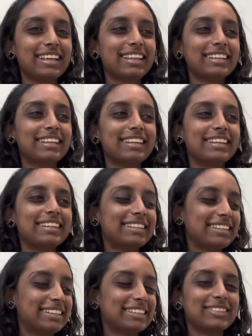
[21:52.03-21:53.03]
and then
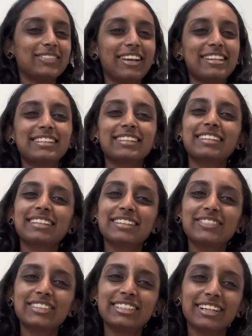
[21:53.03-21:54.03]
it's basically gonna
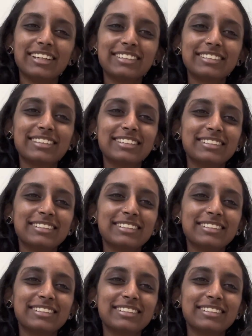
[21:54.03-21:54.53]
be done.